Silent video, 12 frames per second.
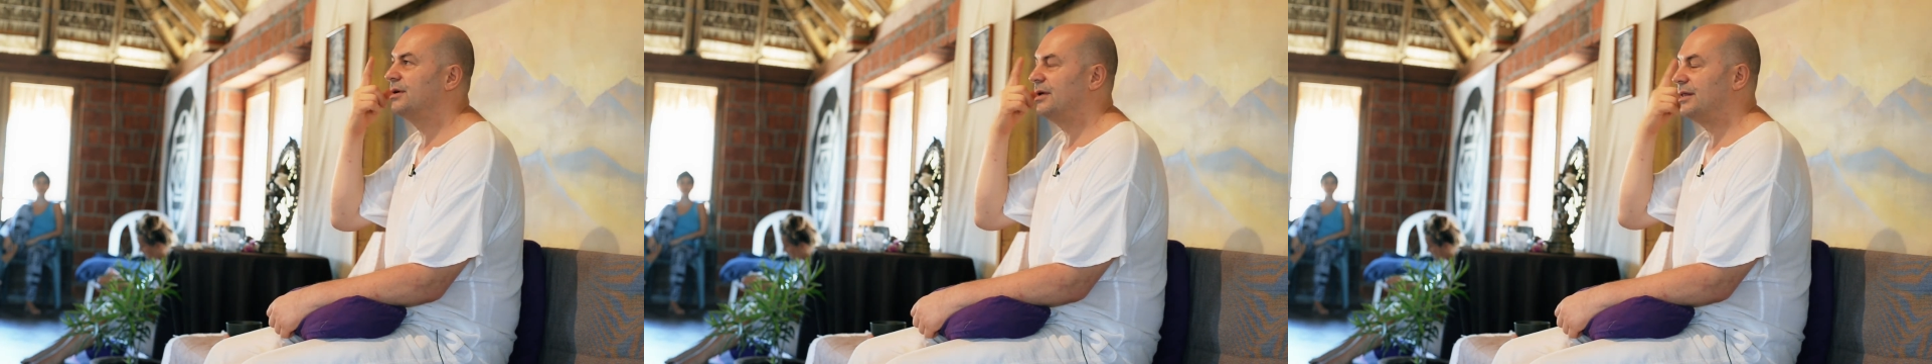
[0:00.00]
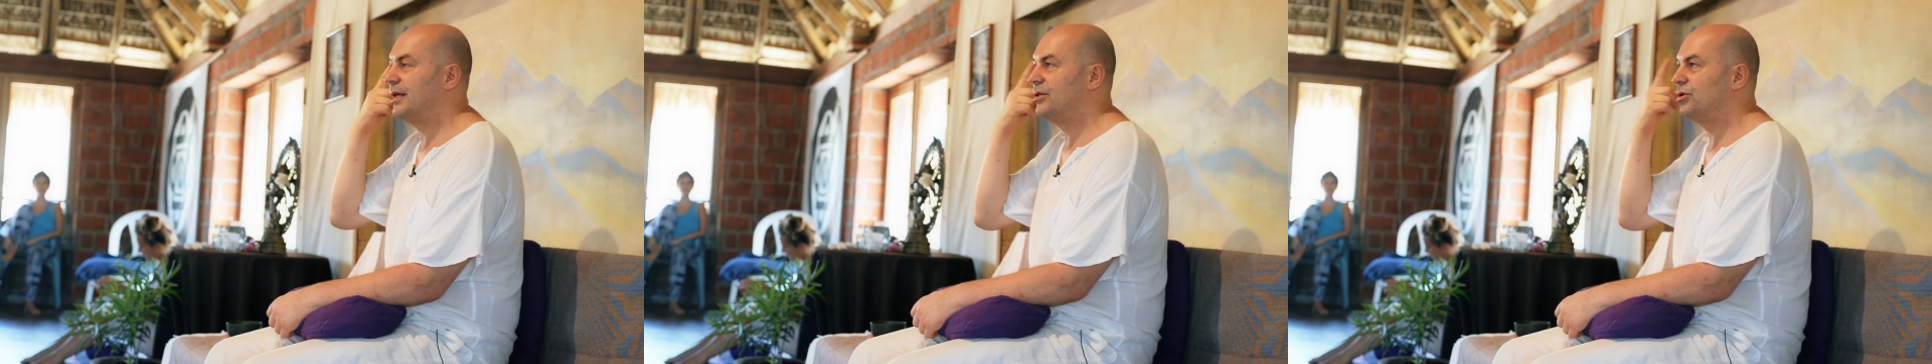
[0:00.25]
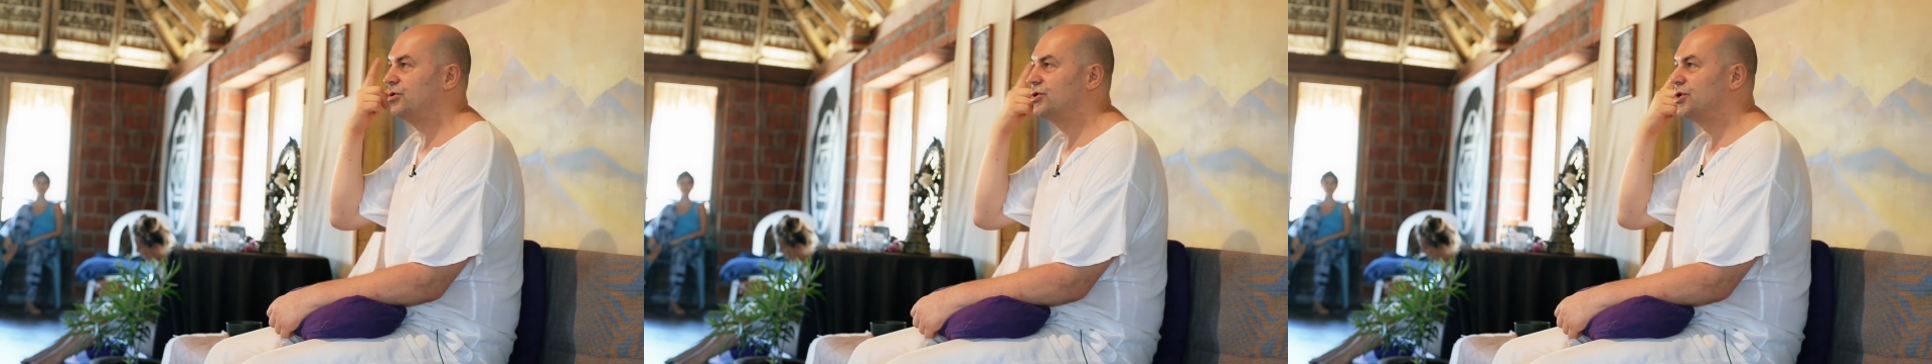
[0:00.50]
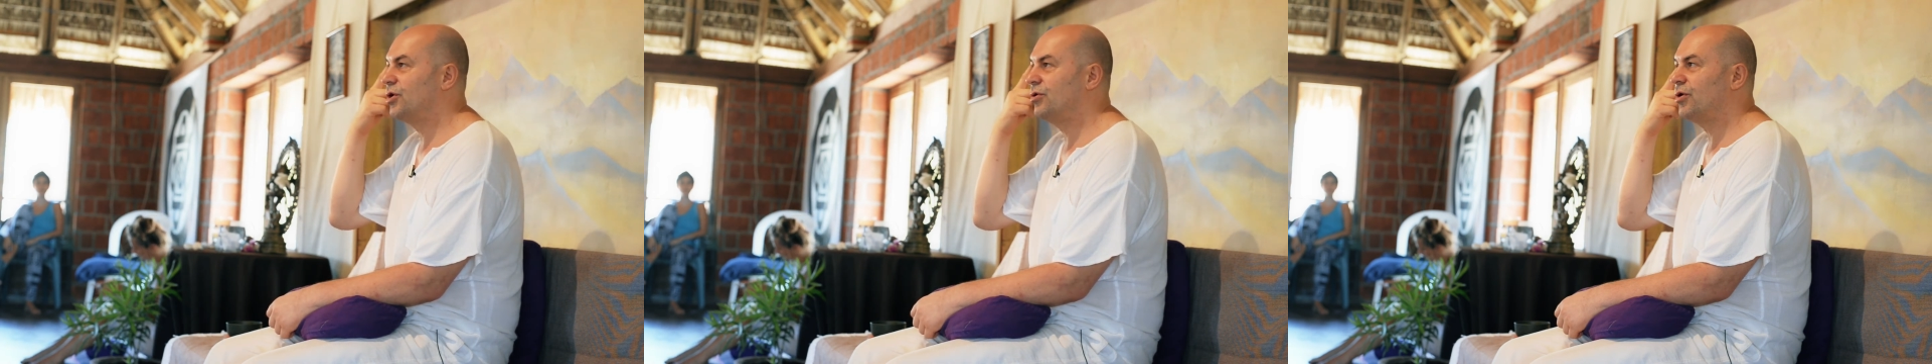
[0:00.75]
And then you
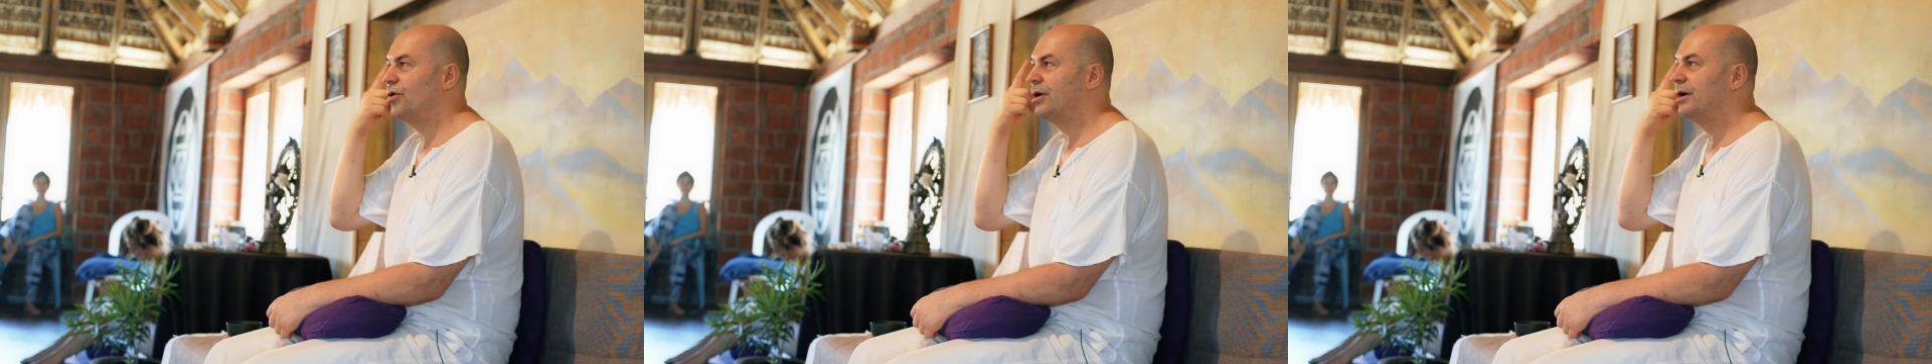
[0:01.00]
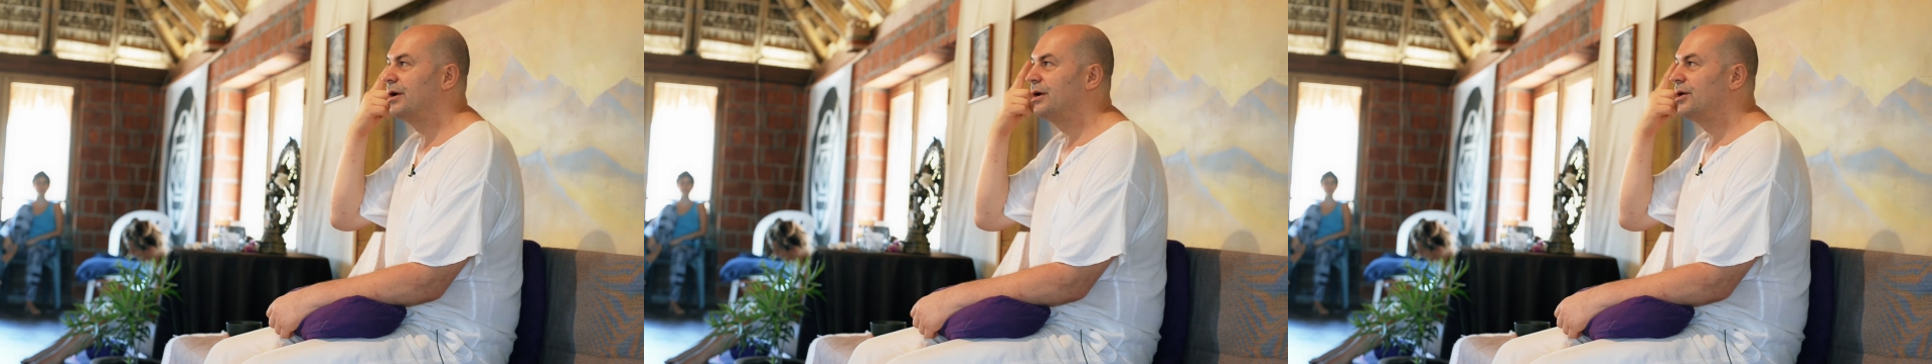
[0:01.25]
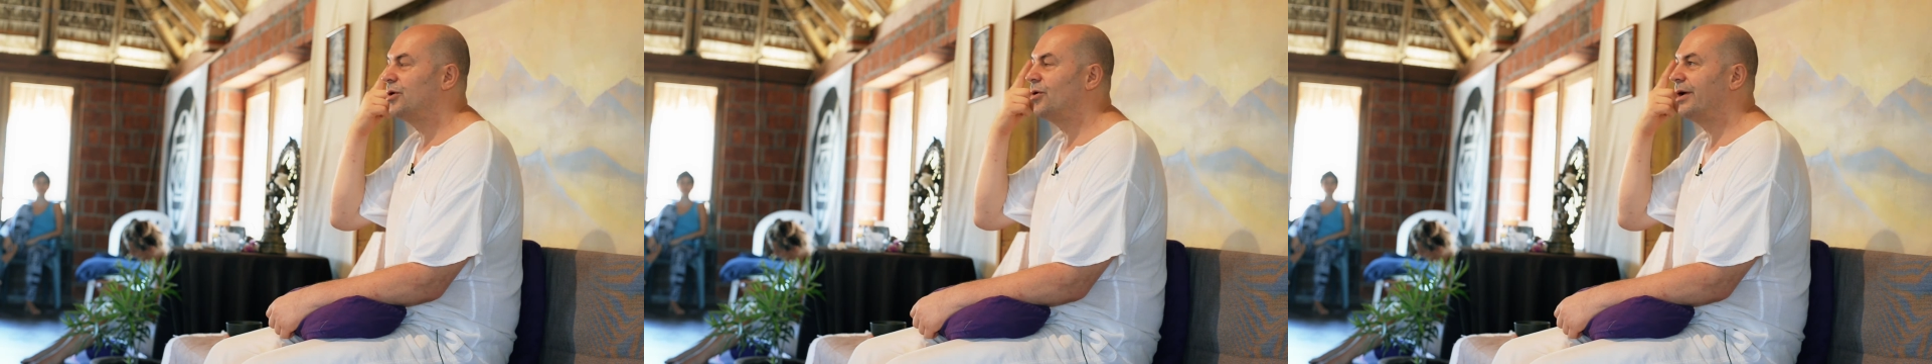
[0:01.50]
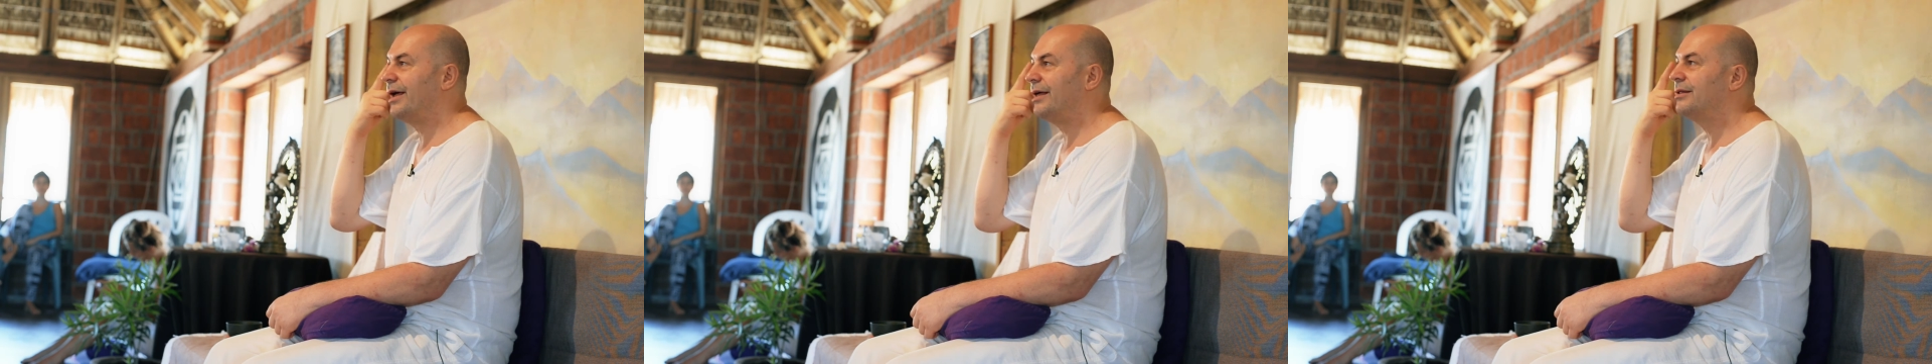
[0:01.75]
show your
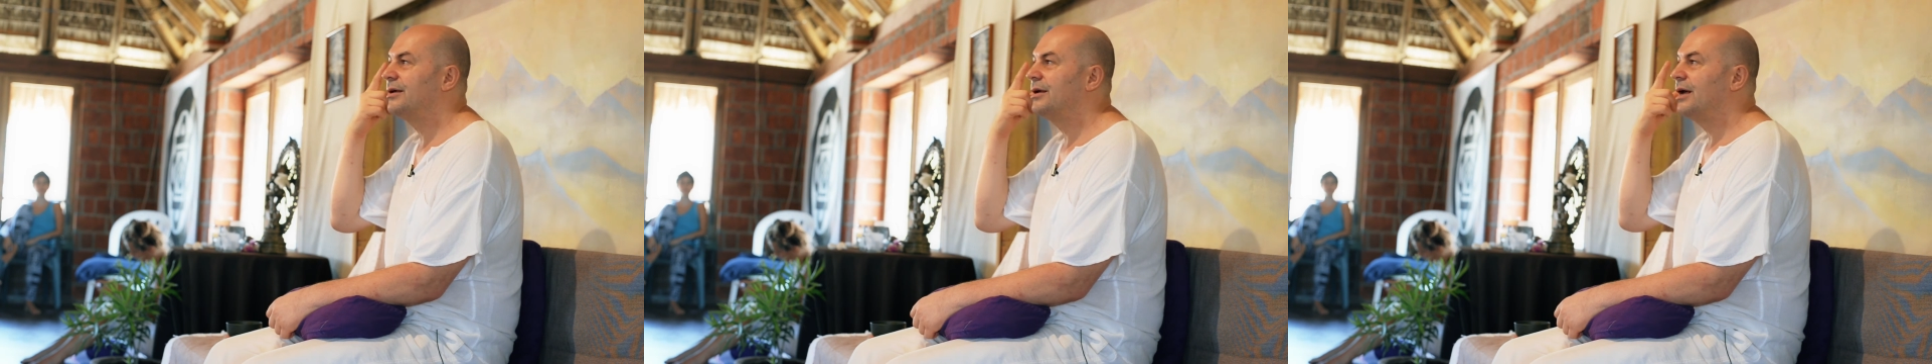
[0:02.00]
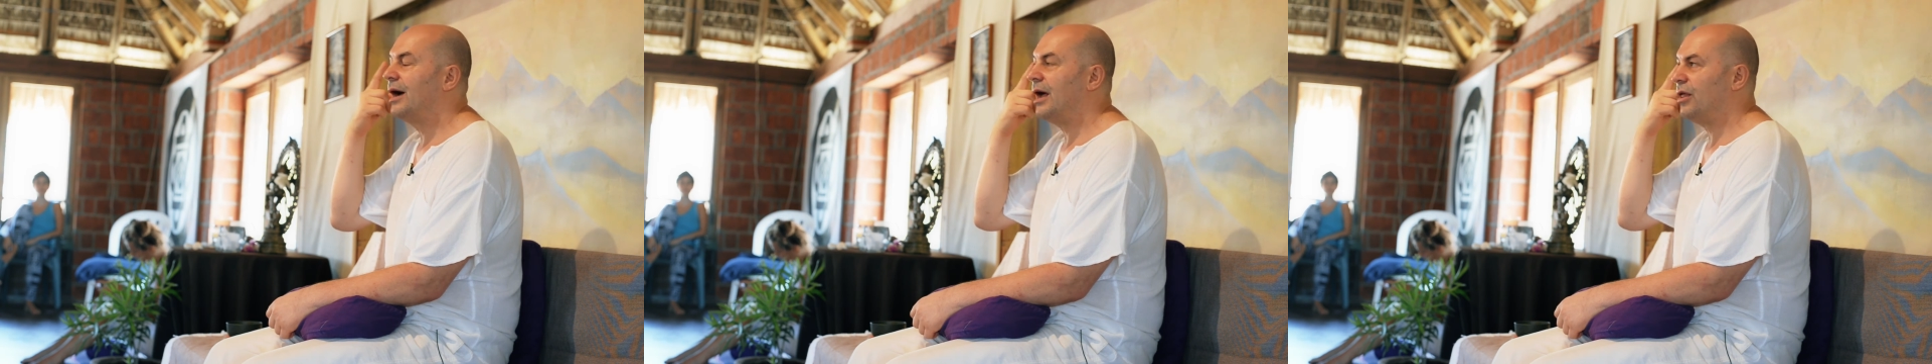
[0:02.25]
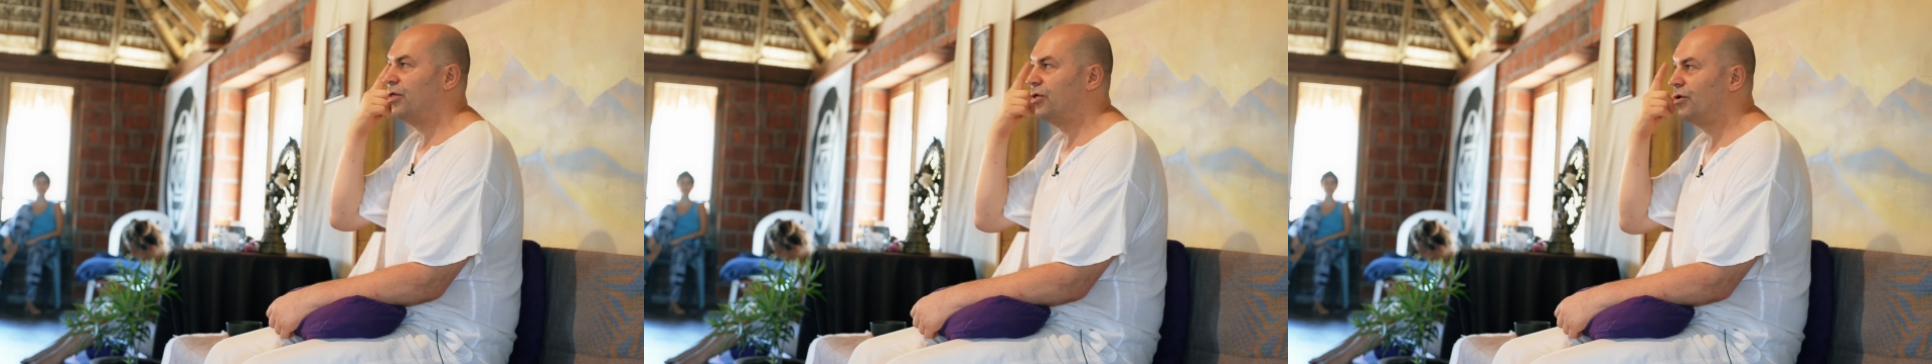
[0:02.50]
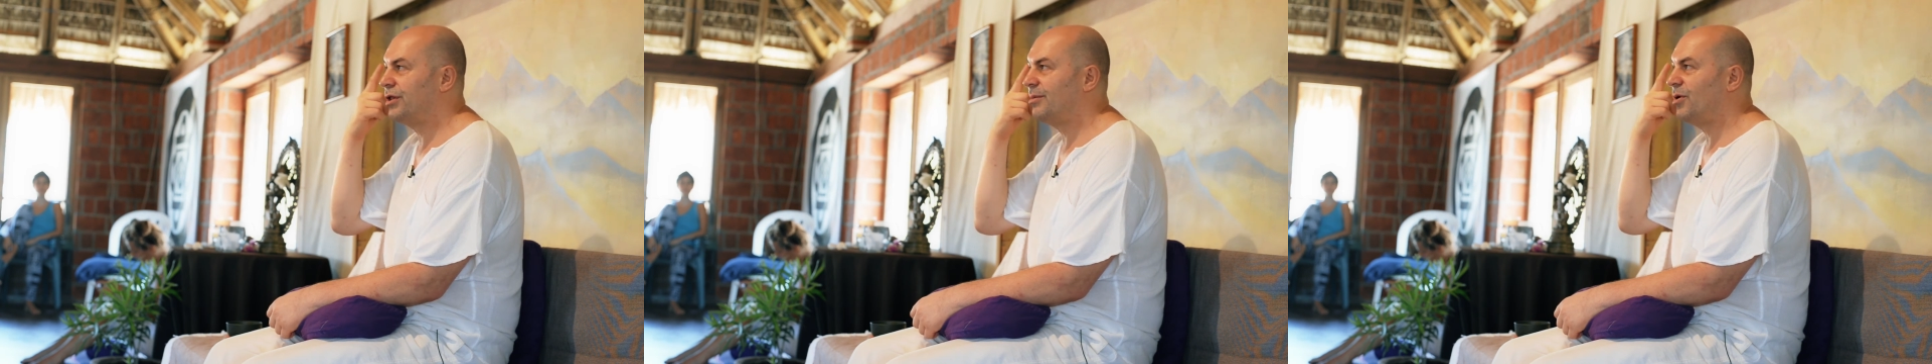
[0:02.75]
head, I
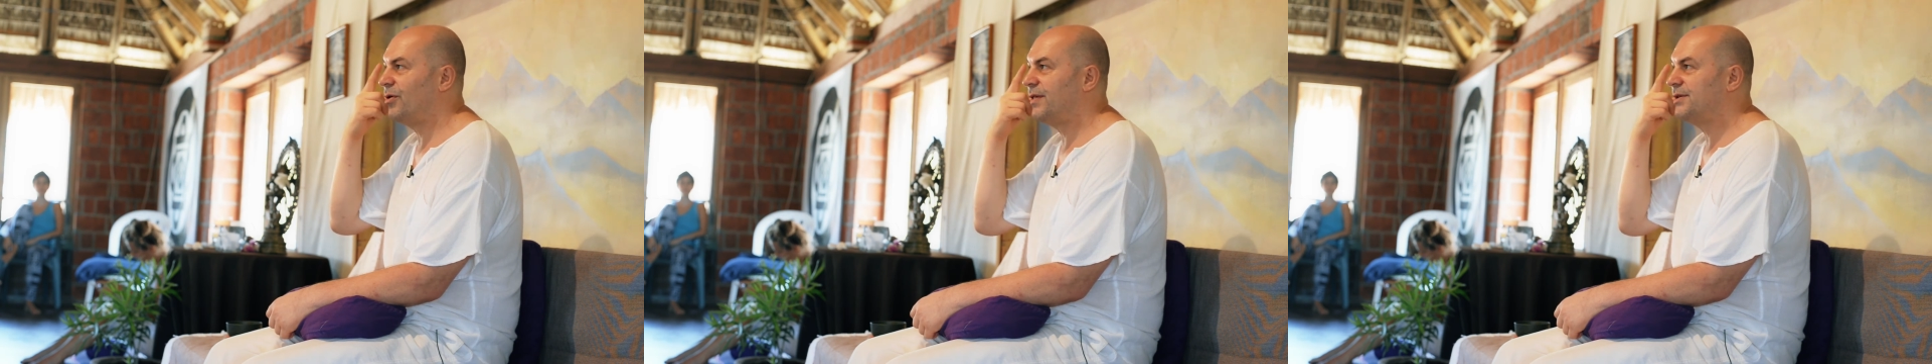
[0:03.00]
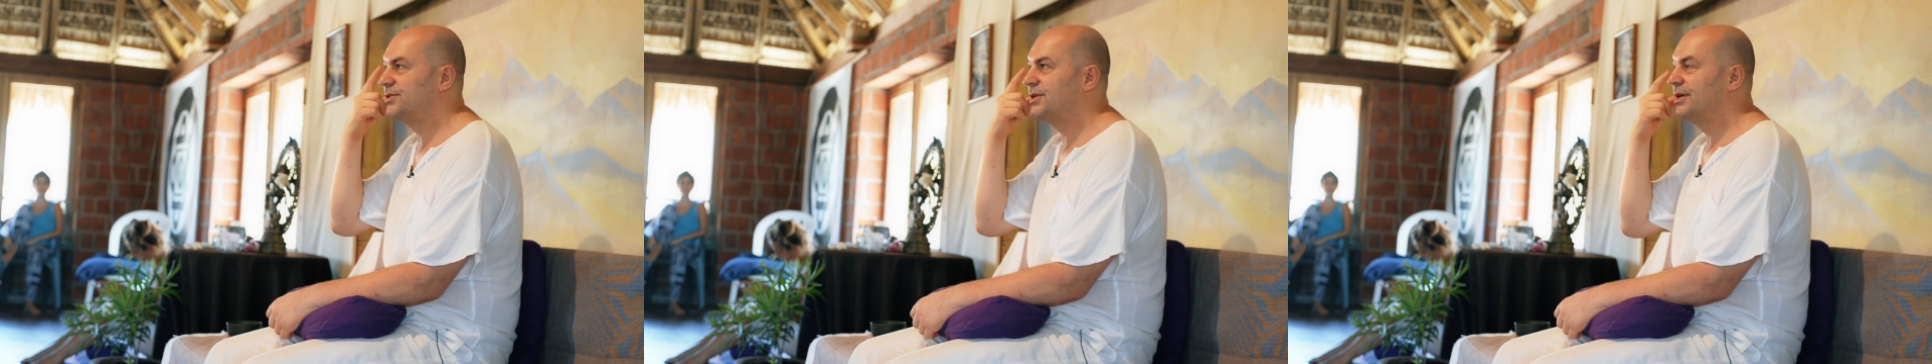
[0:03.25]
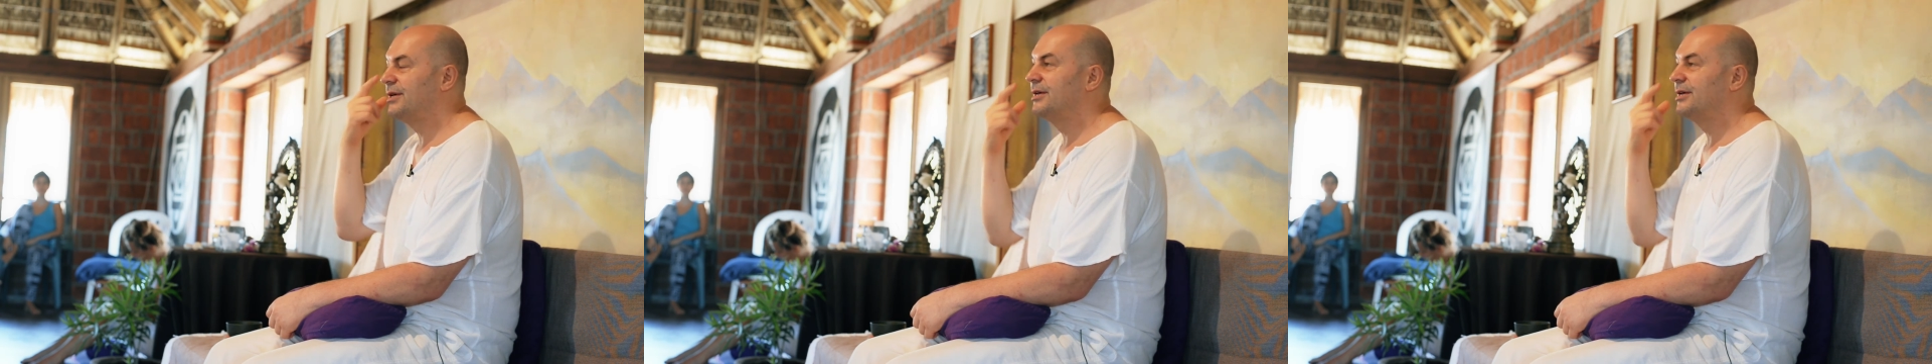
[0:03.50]
thought about this.